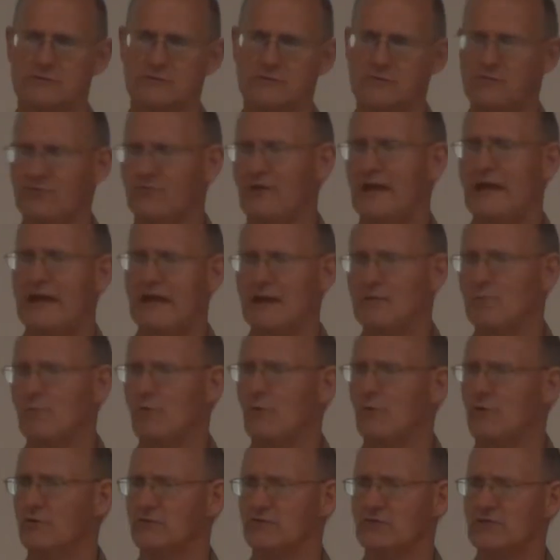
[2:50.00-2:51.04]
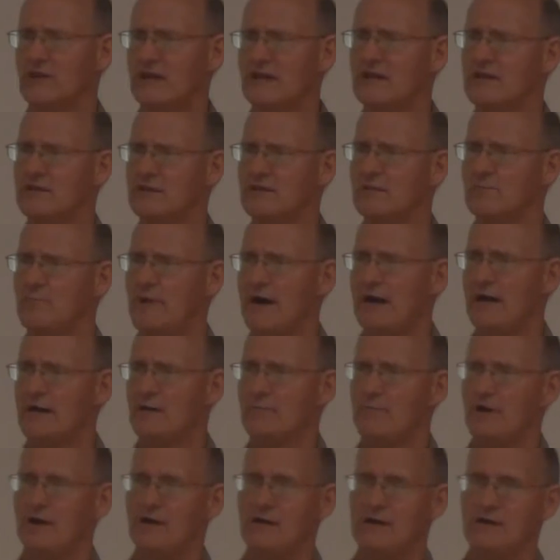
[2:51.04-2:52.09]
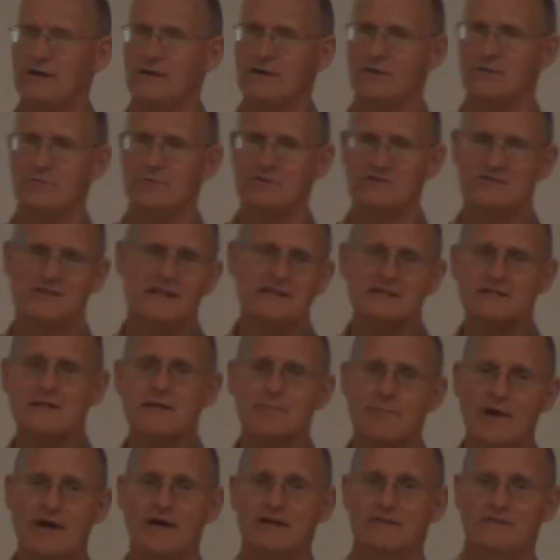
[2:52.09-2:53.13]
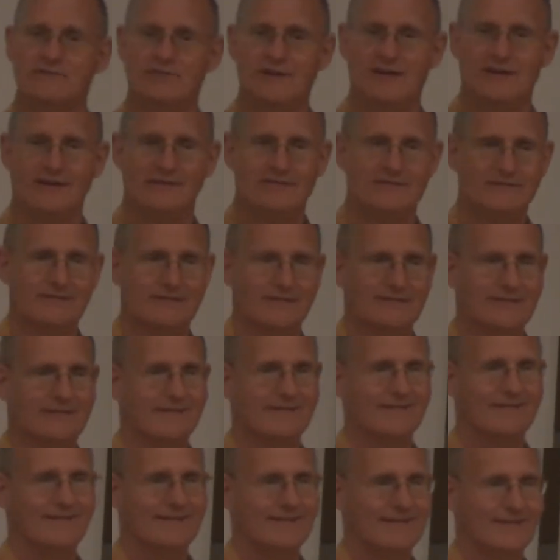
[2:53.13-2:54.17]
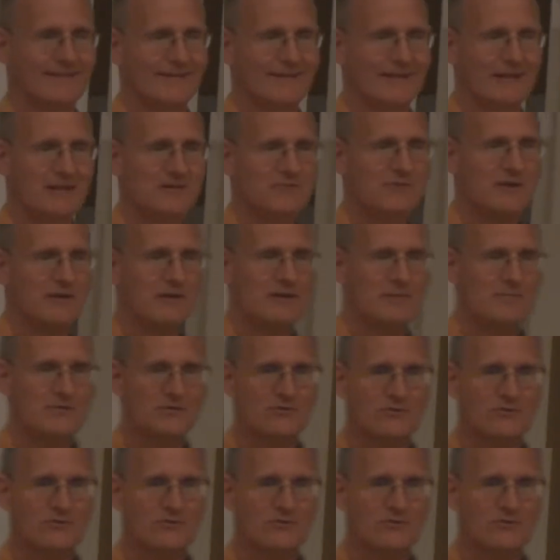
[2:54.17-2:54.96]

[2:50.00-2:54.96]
defame or say anything bad about any other religion, that's not my intent. If I come